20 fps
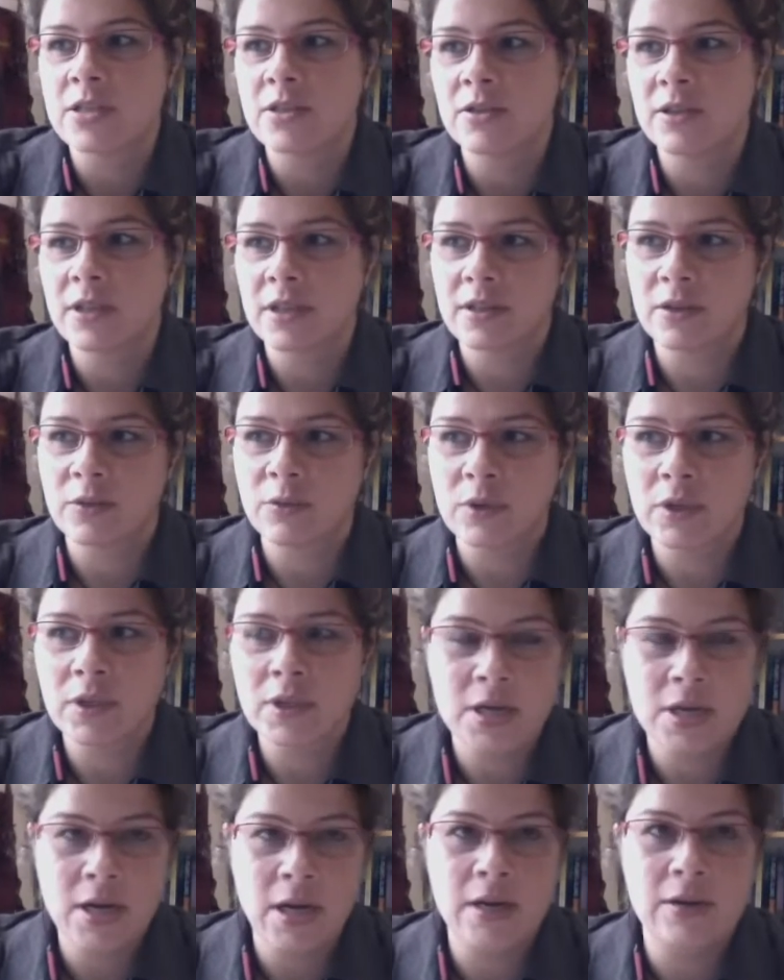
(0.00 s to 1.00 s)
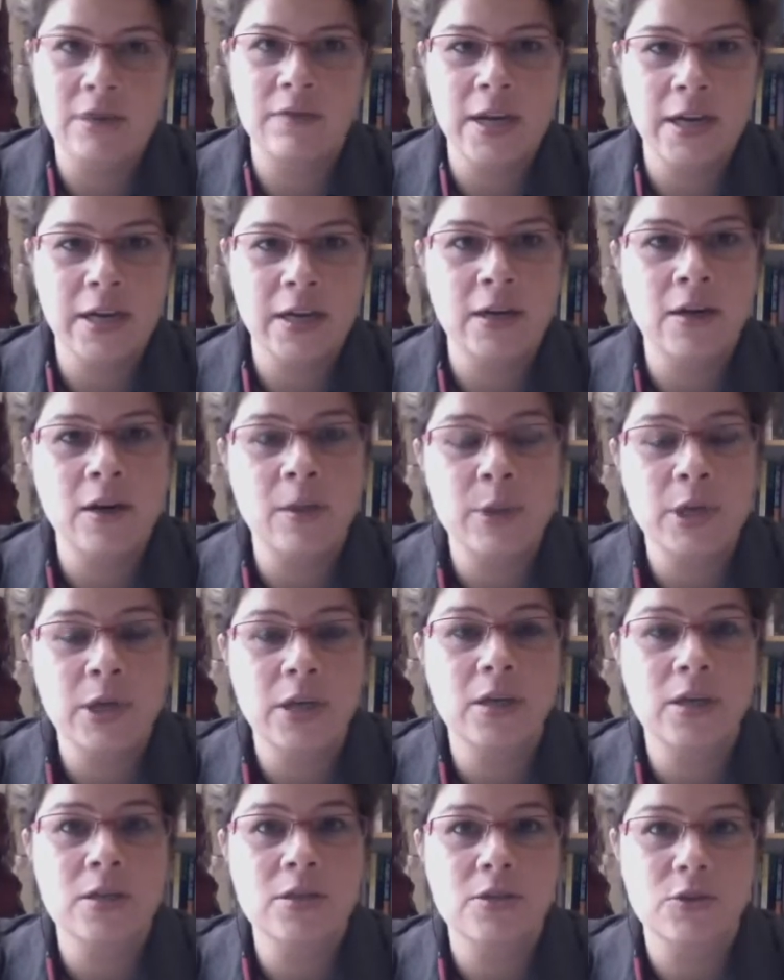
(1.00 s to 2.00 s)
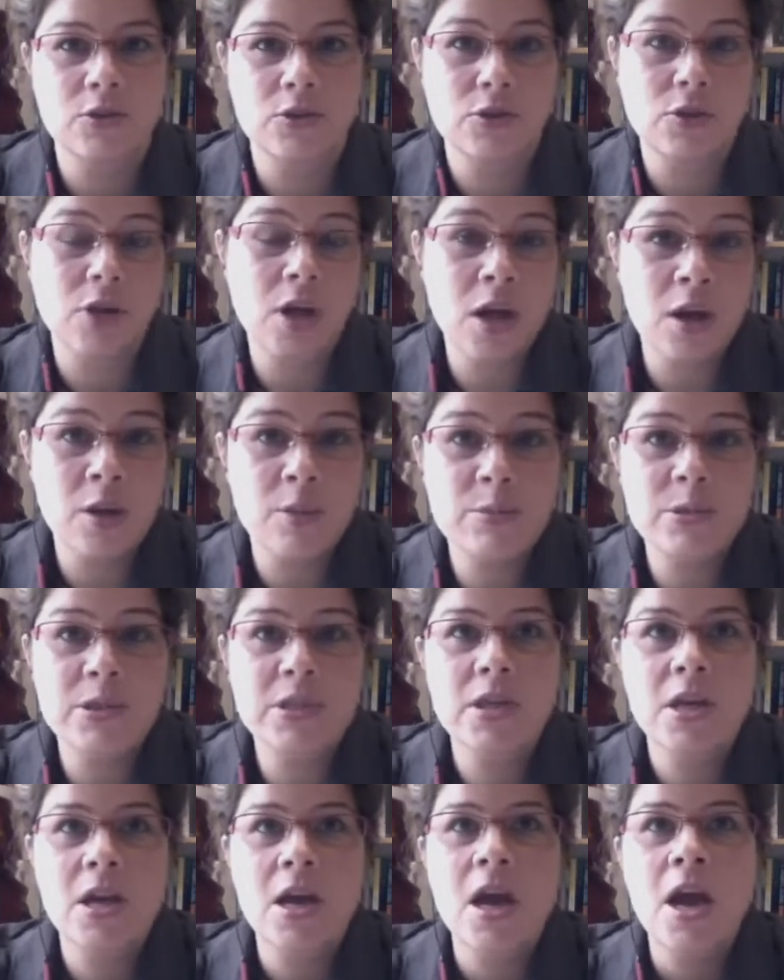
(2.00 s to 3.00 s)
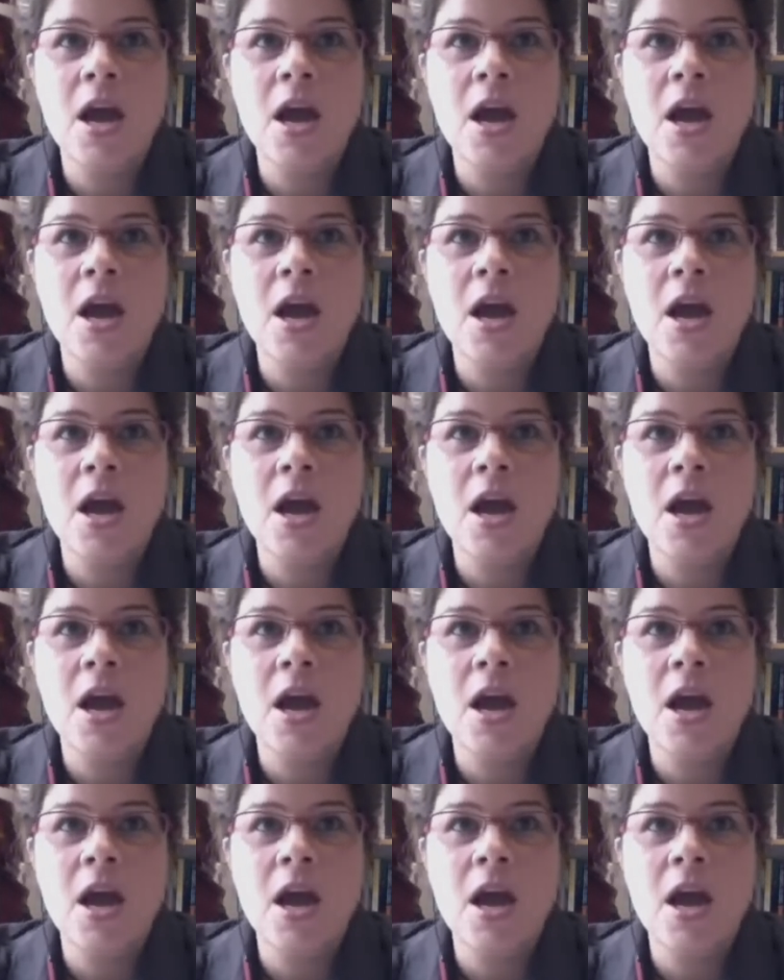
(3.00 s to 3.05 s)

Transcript: So that they're really kind of economic and social hubs.